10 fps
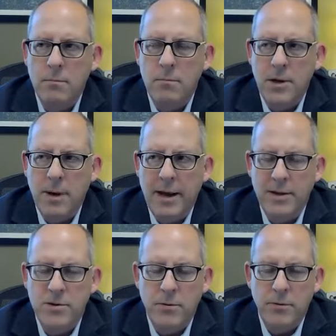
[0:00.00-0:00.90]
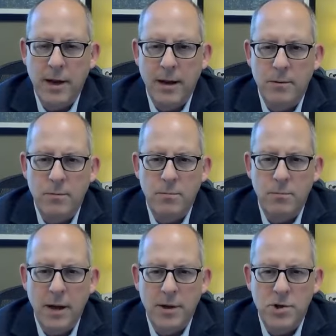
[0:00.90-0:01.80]
in my answer to that
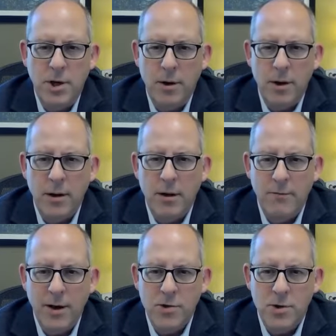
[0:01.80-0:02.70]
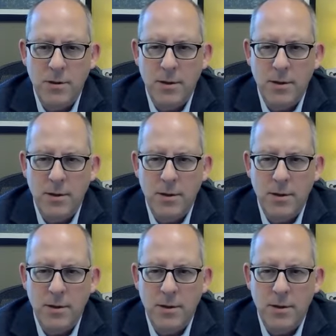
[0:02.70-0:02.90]
by sharing a confession